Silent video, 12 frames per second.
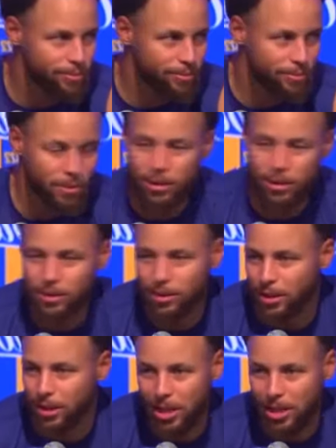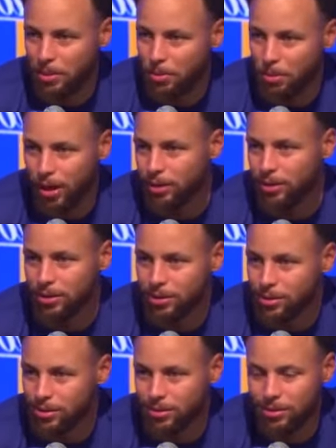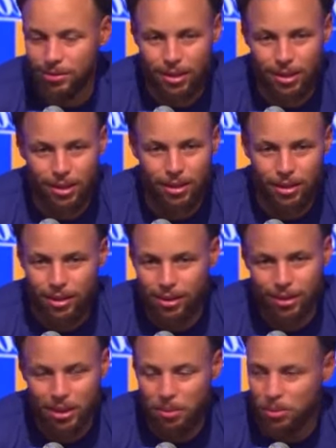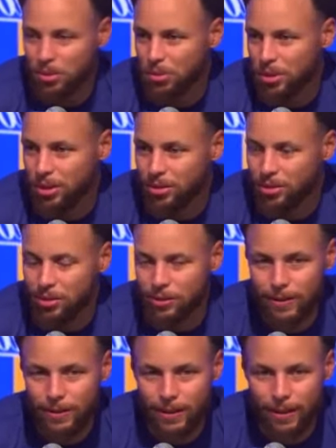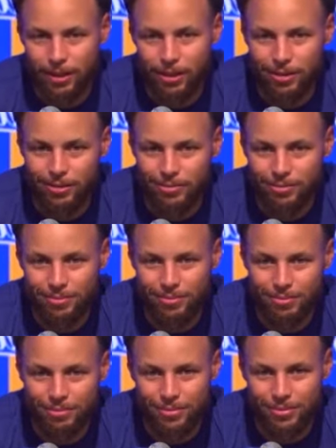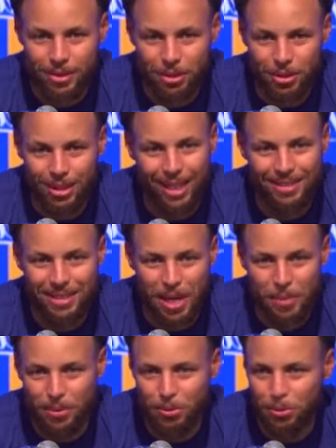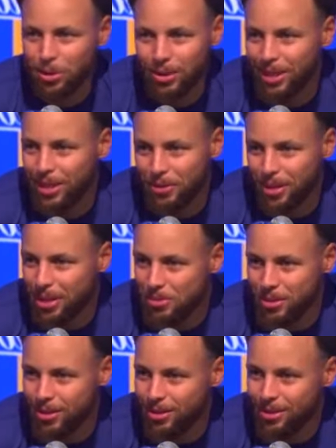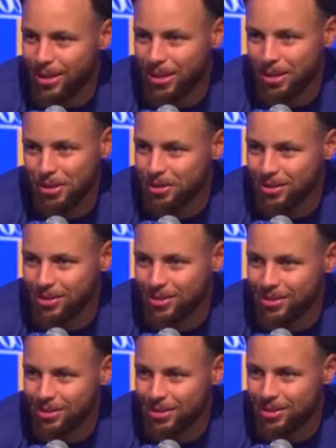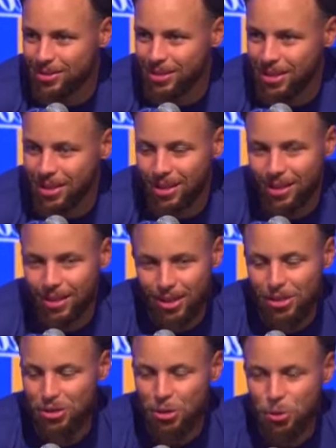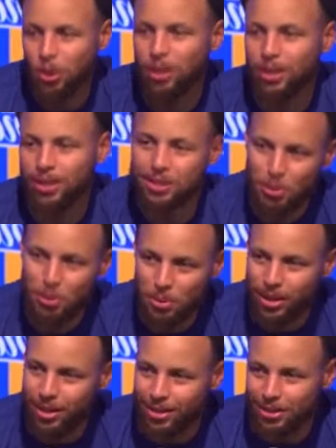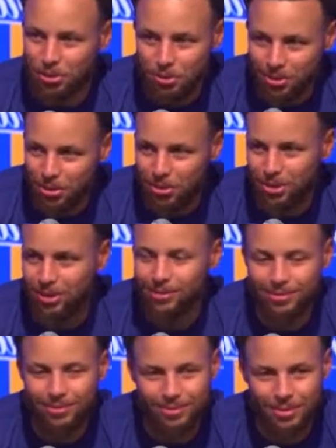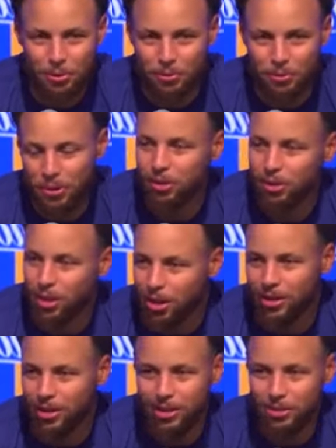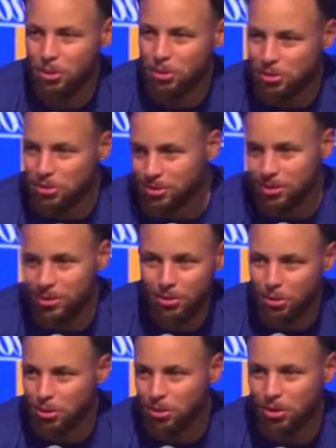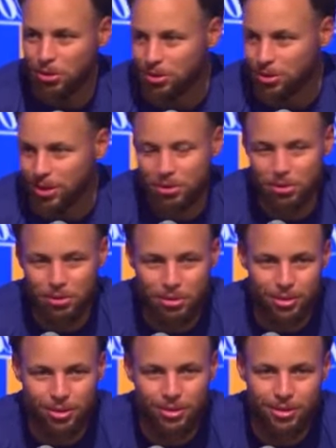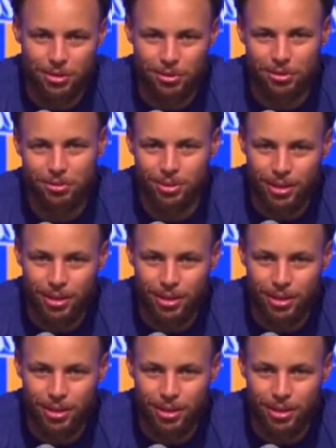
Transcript: whether it's in the game and practice and the in-betweens. And, you know, a lot's happened and we're only 11 games in. It's kind of just, it's because you want it so bad, you feel all the emotions of the roller coaster that you're on. And so,